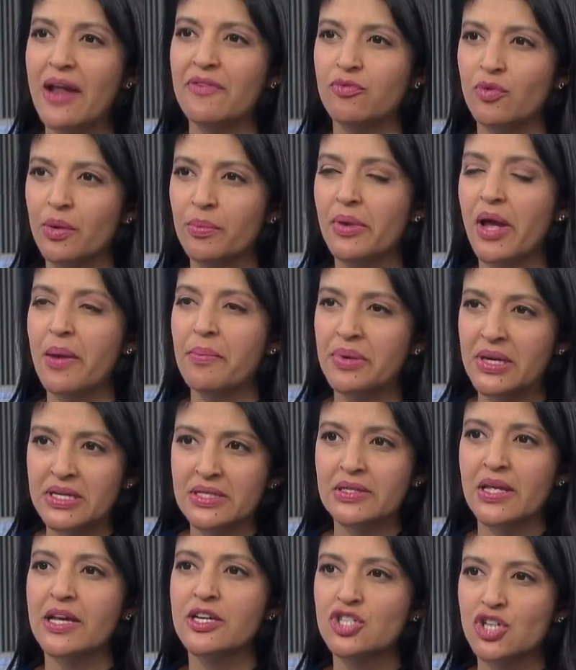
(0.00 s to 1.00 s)
platform
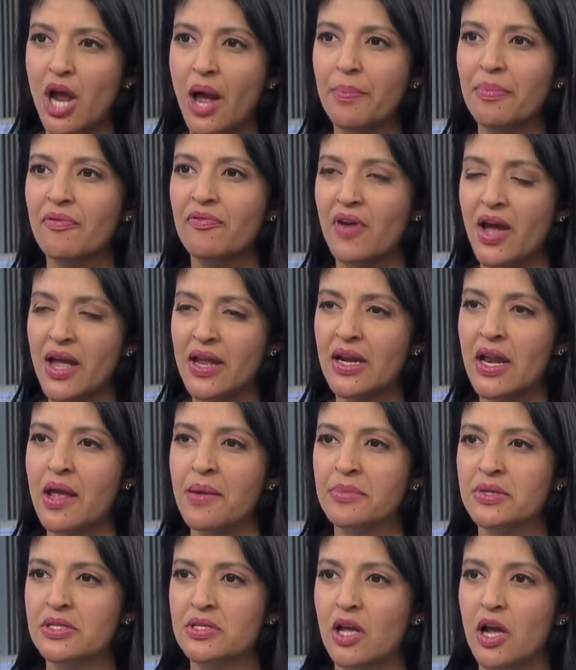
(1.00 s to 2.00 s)
companies like Shopify and
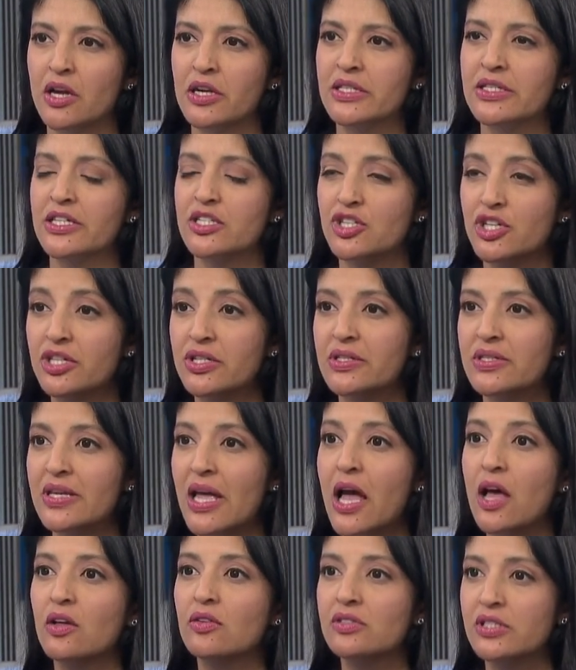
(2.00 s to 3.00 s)
Amazon? Is it to
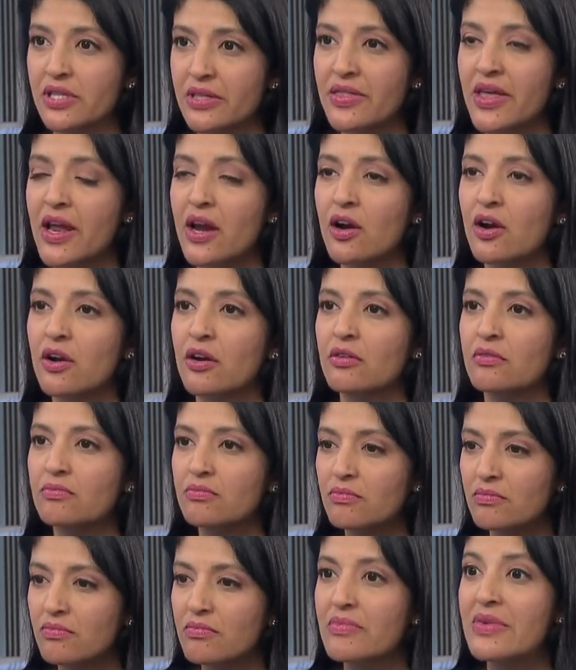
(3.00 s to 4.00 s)
sell to
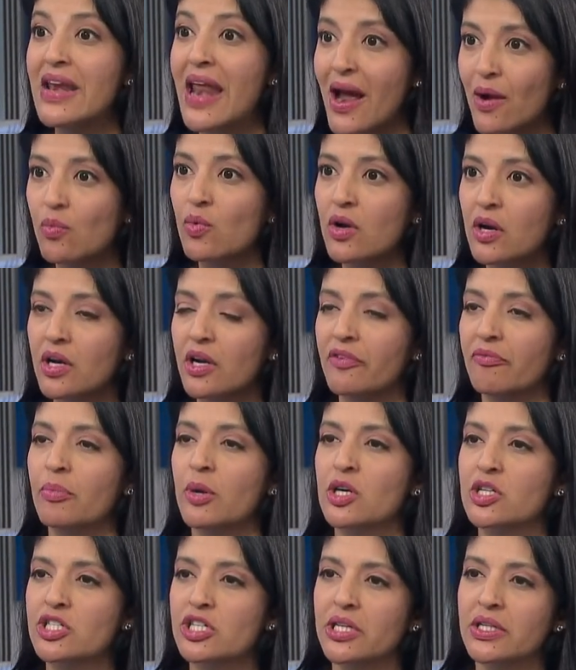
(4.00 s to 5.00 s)
their network of
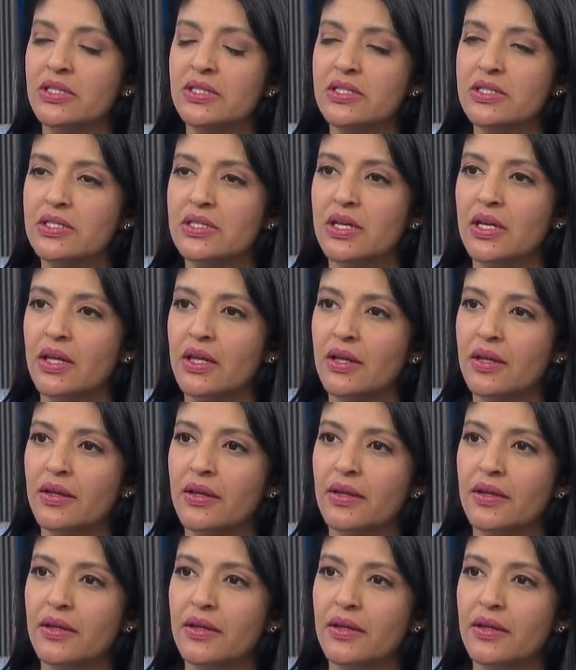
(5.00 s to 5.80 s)
merchants?